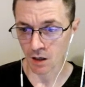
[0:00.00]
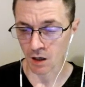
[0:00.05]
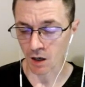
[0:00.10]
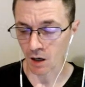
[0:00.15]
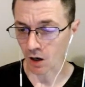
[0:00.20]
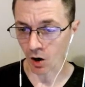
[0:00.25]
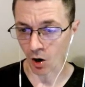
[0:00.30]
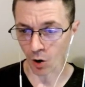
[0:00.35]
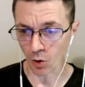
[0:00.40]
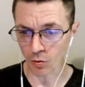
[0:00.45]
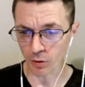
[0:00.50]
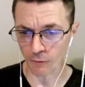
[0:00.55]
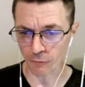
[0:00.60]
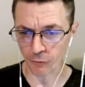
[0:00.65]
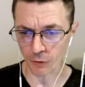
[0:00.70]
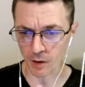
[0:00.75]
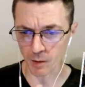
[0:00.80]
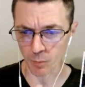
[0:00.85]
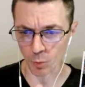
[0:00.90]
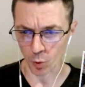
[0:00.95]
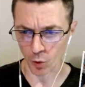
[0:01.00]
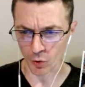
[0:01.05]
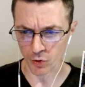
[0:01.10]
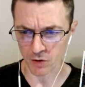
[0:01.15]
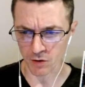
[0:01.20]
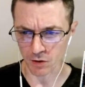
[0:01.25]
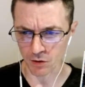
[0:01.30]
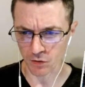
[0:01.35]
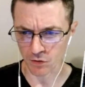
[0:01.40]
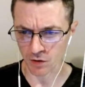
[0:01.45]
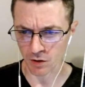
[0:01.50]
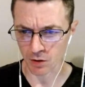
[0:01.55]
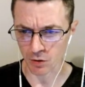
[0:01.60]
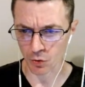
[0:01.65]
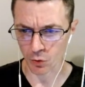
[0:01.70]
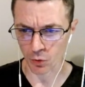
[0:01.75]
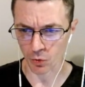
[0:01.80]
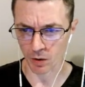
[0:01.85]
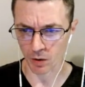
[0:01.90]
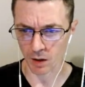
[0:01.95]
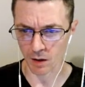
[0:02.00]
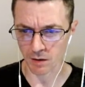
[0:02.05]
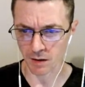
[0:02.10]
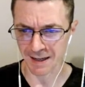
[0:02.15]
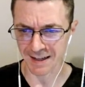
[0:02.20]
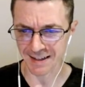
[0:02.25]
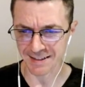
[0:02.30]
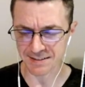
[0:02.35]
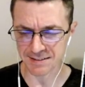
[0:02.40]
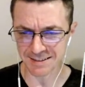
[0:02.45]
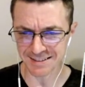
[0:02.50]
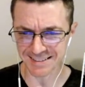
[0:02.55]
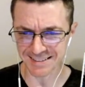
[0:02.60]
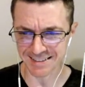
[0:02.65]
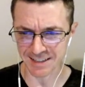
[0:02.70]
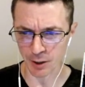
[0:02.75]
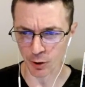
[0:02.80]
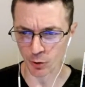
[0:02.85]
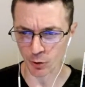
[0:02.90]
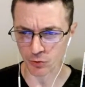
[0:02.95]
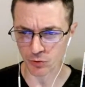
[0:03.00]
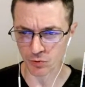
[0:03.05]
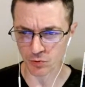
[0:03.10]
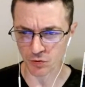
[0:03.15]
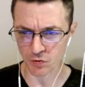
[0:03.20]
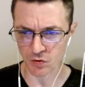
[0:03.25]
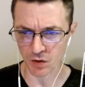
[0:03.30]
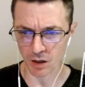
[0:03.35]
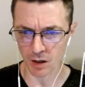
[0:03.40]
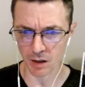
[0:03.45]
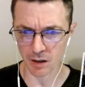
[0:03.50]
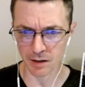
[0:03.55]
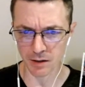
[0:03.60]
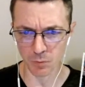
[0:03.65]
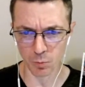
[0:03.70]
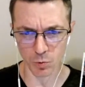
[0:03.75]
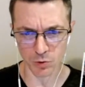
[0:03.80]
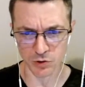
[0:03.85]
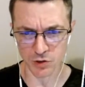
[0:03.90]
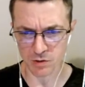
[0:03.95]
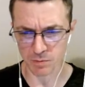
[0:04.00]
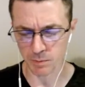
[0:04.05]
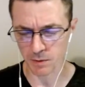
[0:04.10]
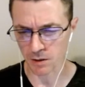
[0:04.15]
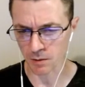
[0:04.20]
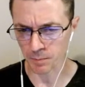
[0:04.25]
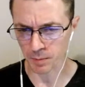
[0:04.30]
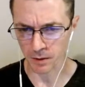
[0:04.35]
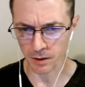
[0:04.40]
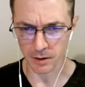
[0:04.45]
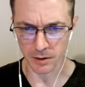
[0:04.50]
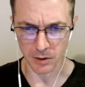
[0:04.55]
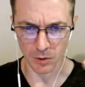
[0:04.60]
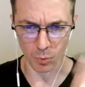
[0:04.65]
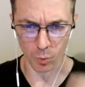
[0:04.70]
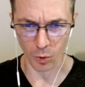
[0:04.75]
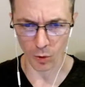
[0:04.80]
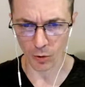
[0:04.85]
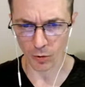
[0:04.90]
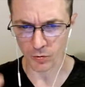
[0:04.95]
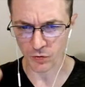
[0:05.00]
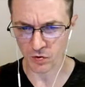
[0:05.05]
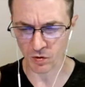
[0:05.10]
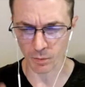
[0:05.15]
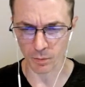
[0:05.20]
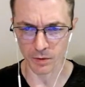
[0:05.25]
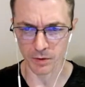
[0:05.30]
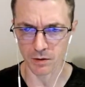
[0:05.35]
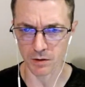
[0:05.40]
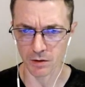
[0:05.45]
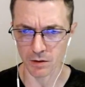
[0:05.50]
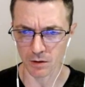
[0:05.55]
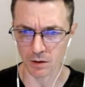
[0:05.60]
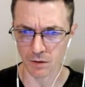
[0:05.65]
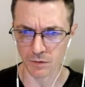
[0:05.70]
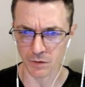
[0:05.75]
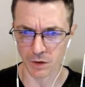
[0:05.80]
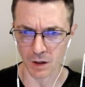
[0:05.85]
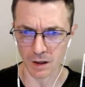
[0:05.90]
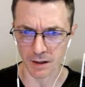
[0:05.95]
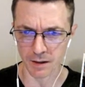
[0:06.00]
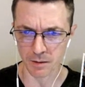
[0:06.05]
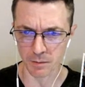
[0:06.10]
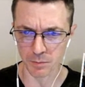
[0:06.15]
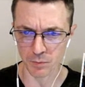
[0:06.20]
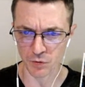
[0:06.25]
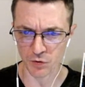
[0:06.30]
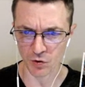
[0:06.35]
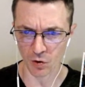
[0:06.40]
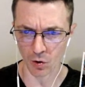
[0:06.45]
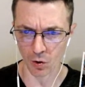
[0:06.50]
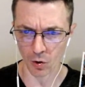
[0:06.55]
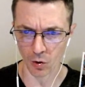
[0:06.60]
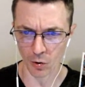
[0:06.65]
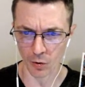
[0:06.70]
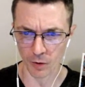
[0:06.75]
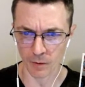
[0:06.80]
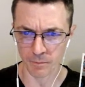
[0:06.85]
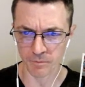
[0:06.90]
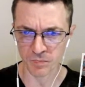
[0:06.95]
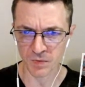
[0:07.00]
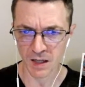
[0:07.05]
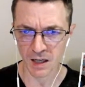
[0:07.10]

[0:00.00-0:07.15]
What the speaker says: all the framework is here. Excellent character design. We're just manipulating where some of the limbs are.